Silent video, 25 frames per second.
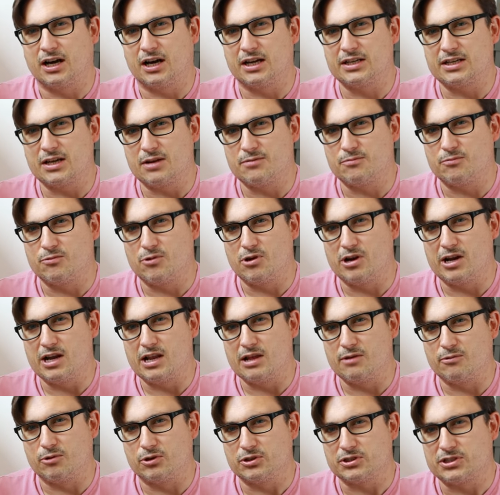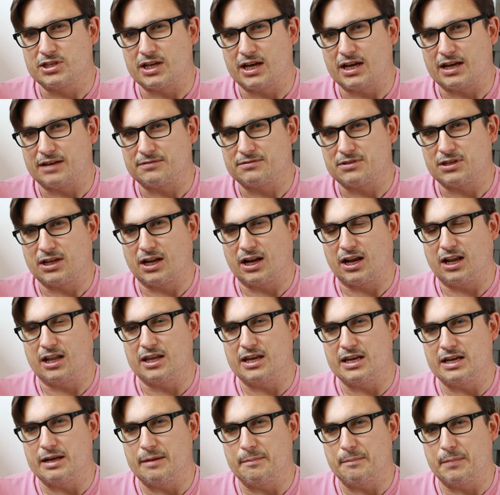I don't really want to have to
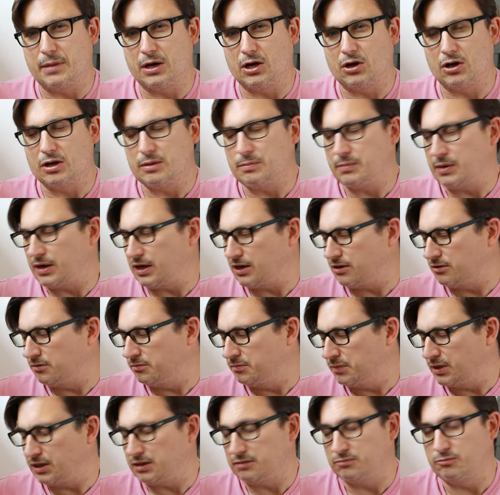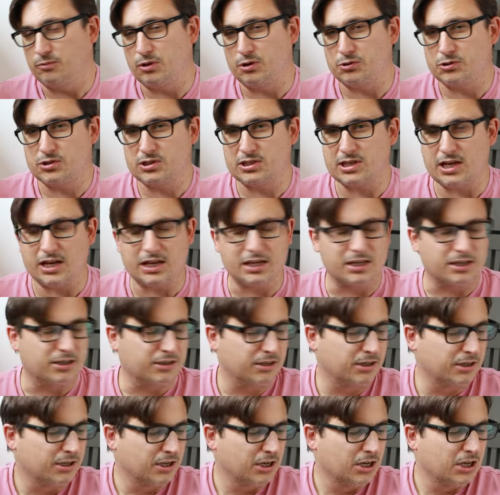clean a pipe out, but we'll see.
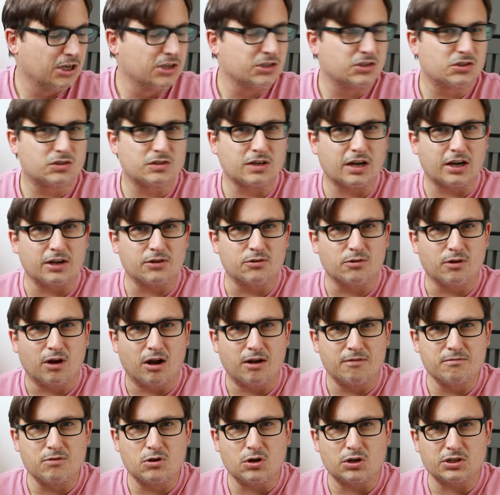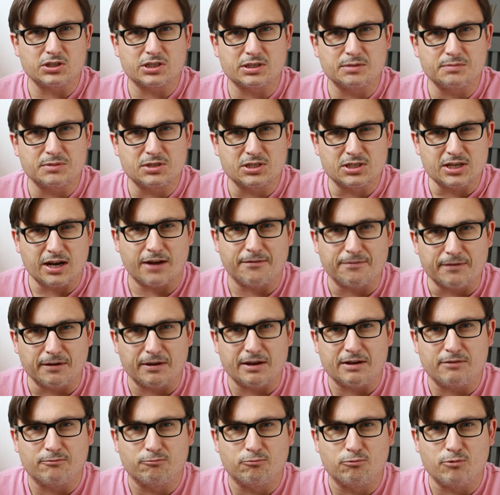So I've got some
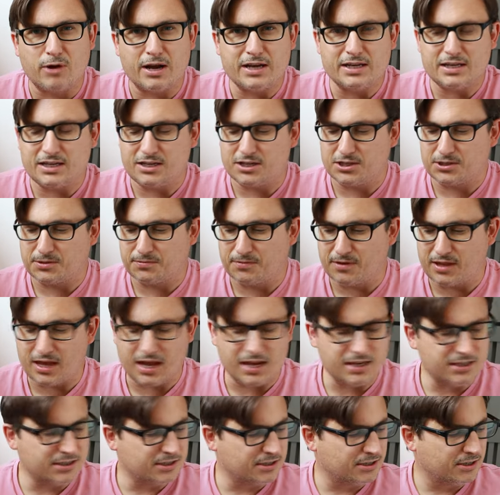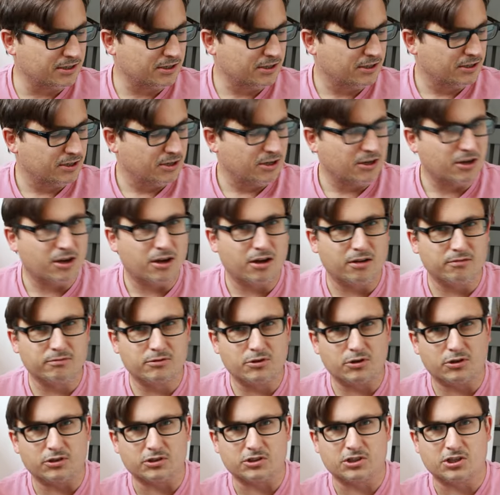stuff in readiness for this.
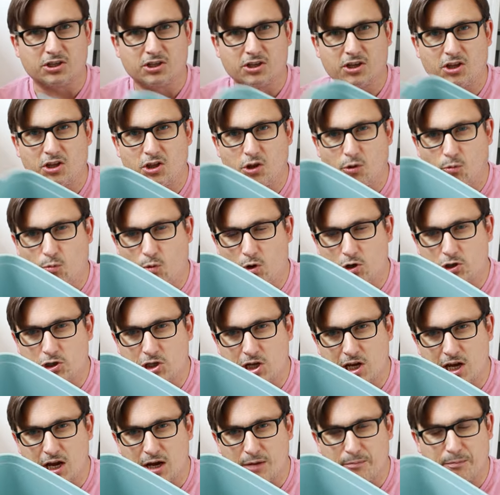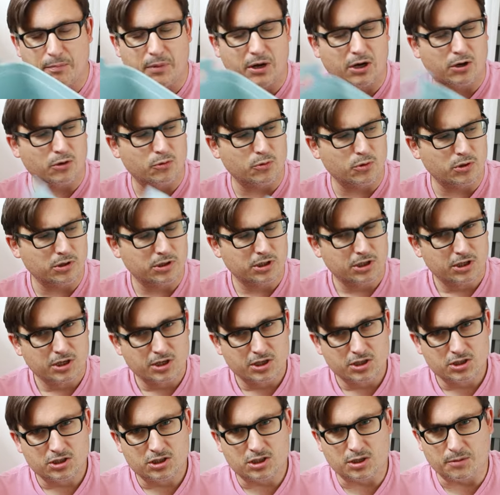I've got the washing up bowl
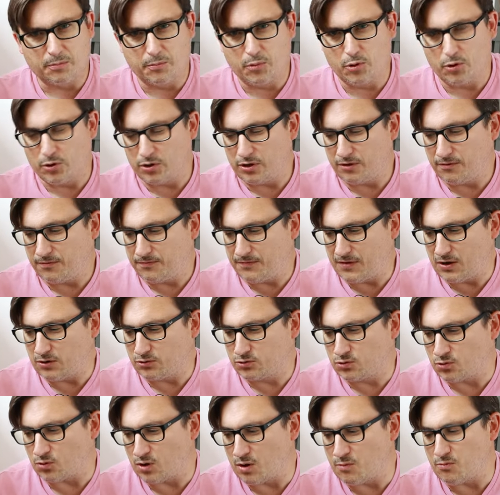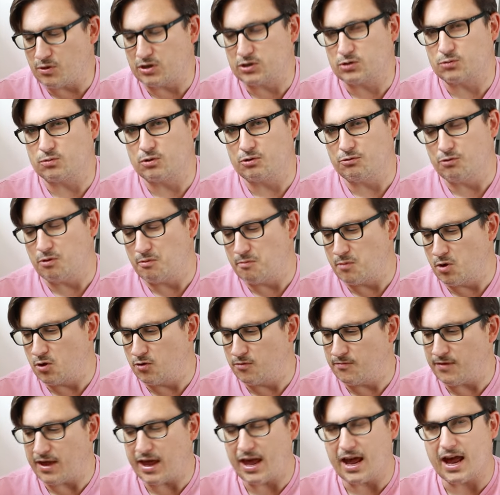to put the filter in once we
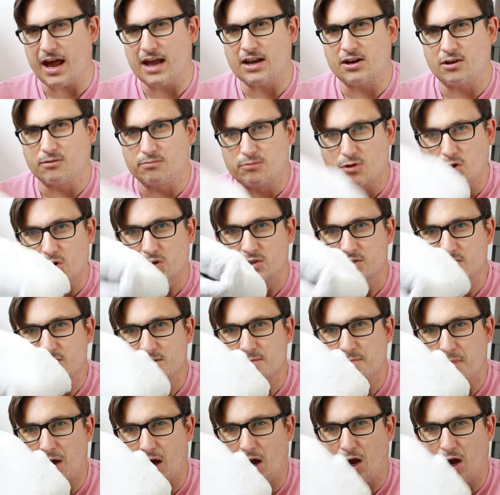remove it, and I've got some